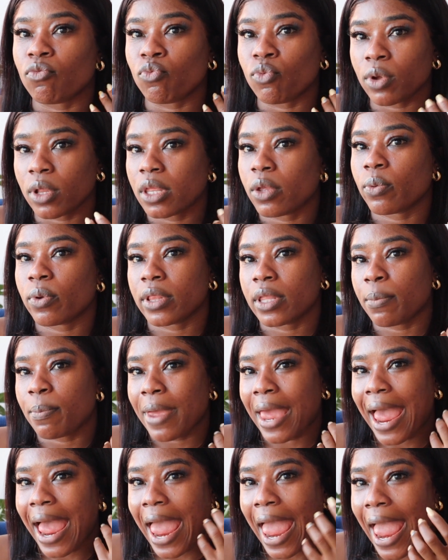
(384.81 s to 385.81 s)
really, really
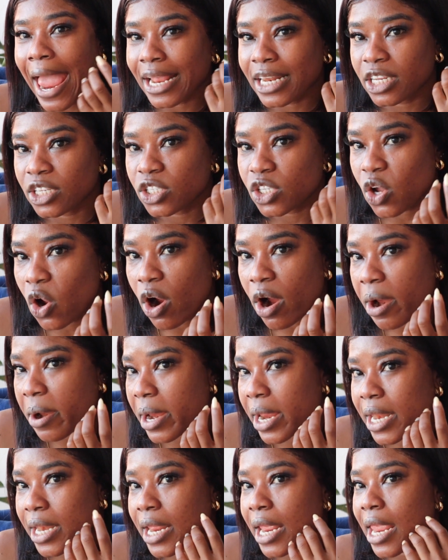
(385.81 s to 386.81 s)
bad acne
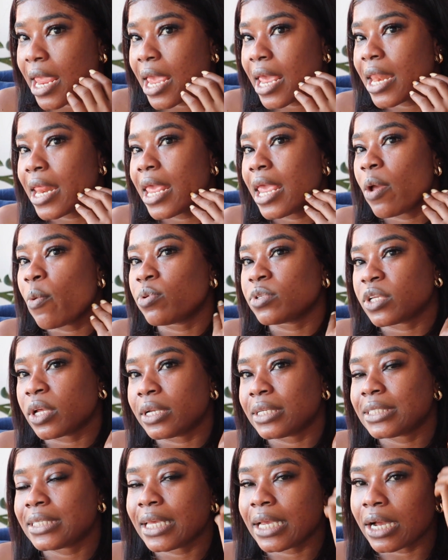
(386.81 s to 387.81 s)
scarring, and it was
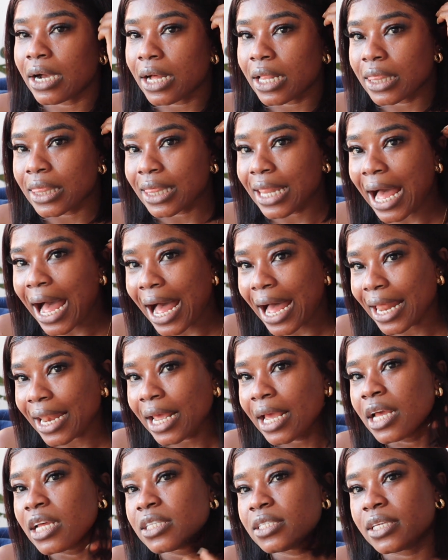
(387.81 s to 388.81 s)
going to take a lot
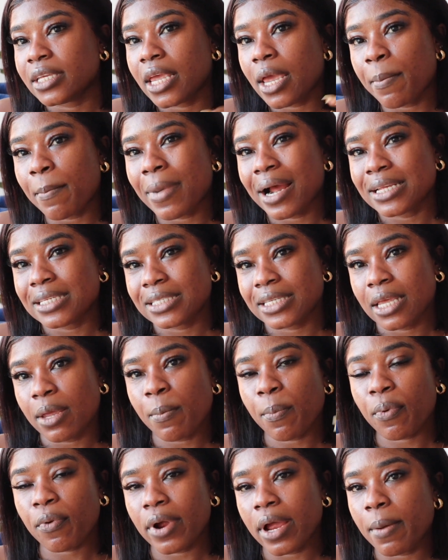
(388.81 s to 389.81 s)
to get my
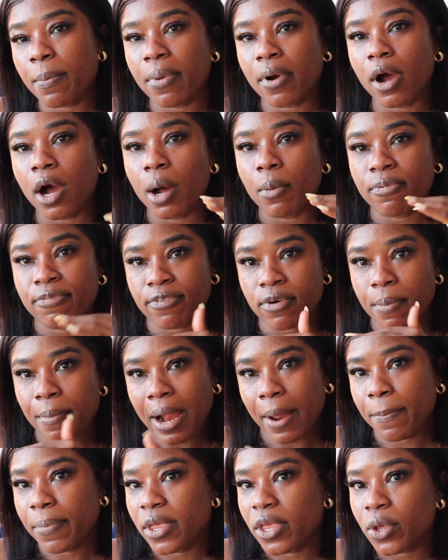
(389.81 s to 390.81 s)
skin prepped for
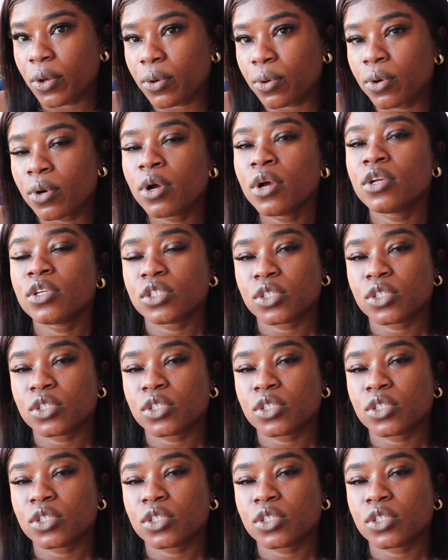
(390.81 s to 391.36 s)
my peel.